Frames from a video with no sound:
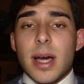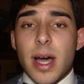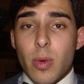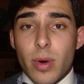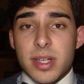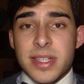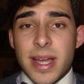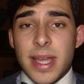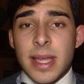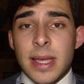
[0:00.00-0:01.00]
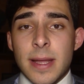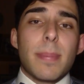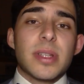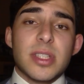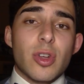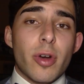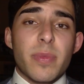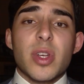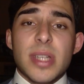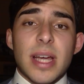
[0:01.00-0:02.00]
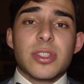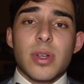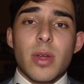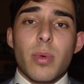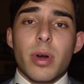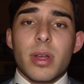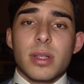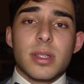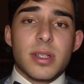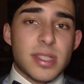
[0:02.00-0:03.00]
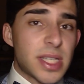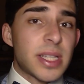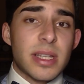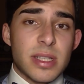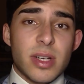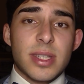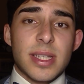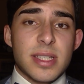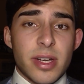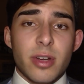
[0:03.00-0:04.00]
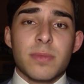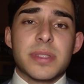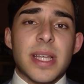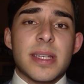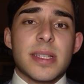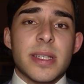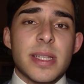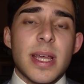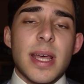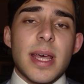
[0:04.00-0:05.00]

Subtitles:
Anwar Shaikh, but this curve does actually work under certain circumstances,